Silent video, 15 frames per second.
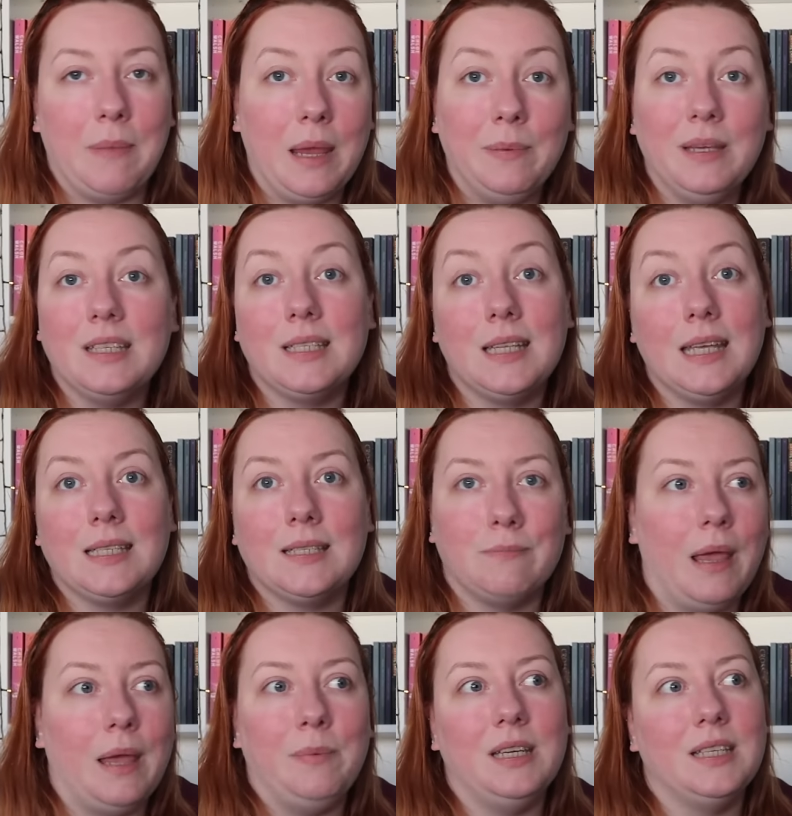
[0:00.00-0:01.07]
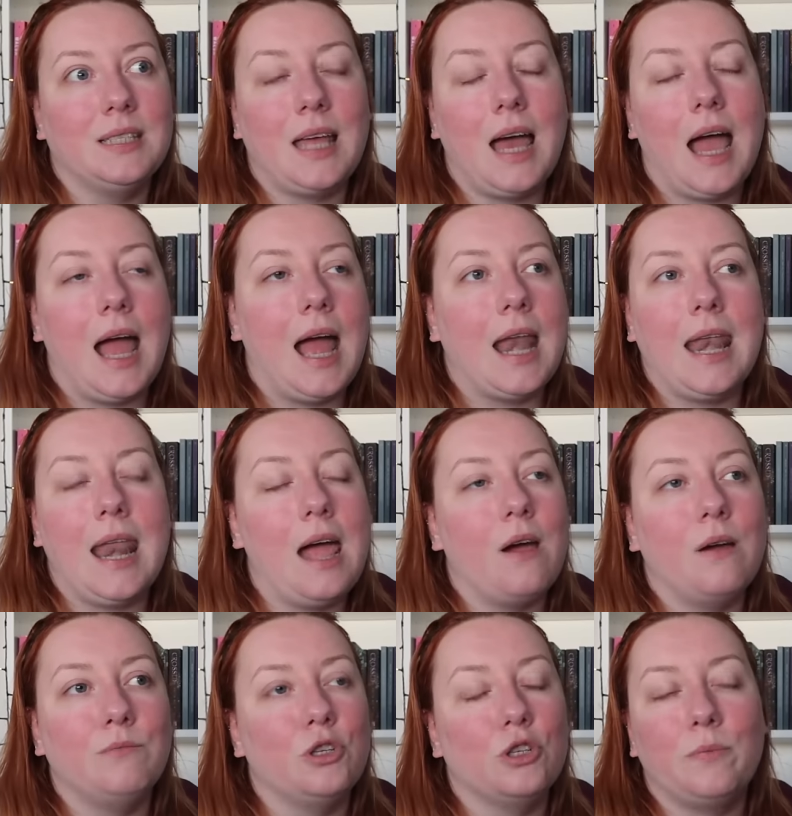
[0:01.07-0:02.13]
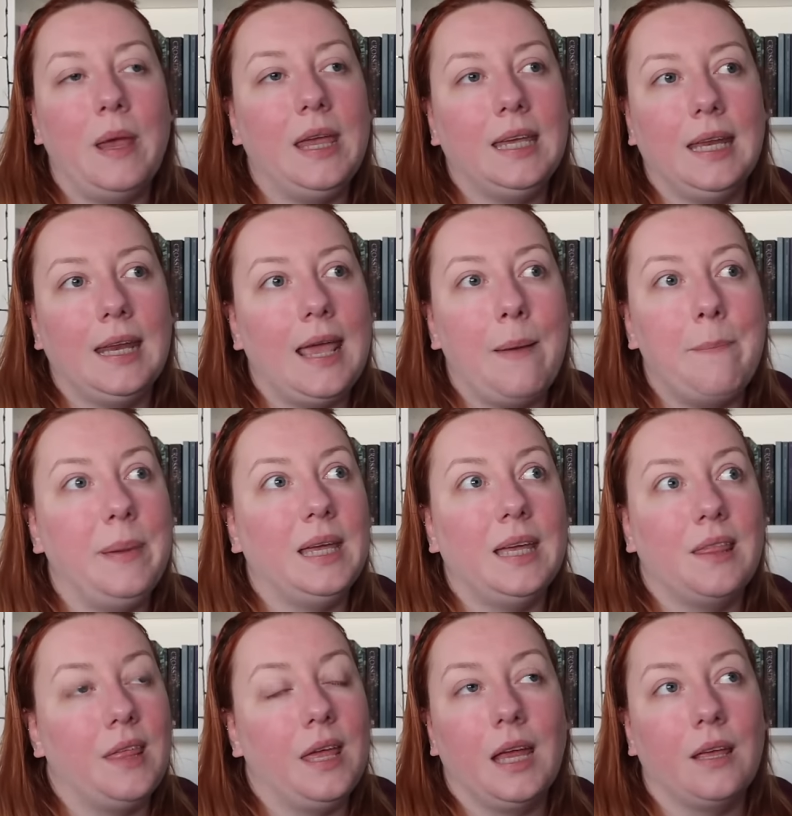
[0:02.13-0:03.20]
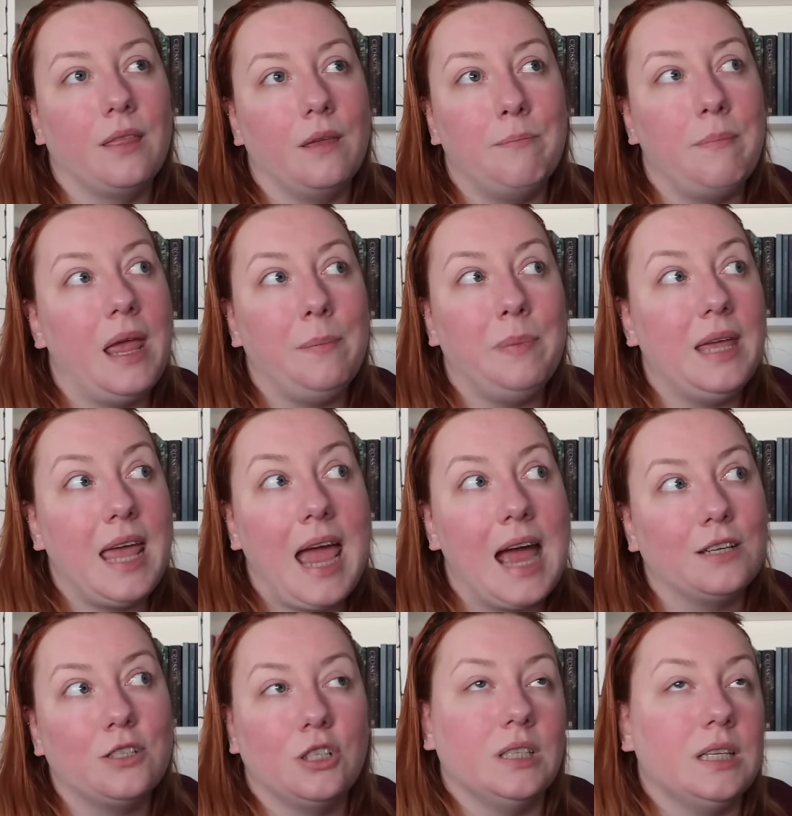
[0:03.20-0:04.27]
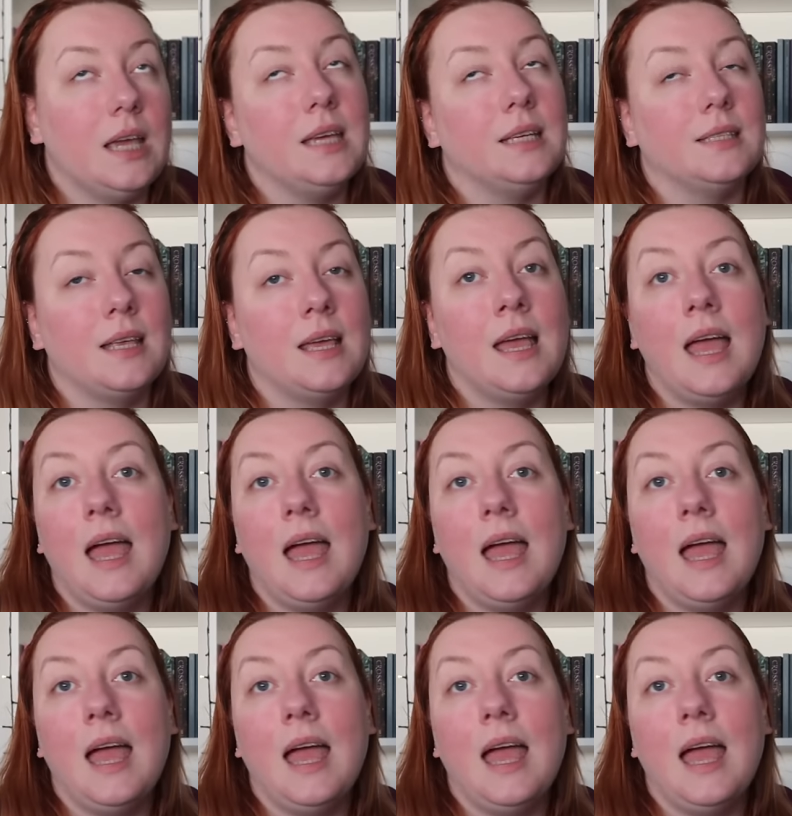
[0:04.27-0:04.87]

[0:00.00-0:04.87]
Maybe it's this, maybe it's that. And now I'm just making it a bigger thing than maybe it actually is.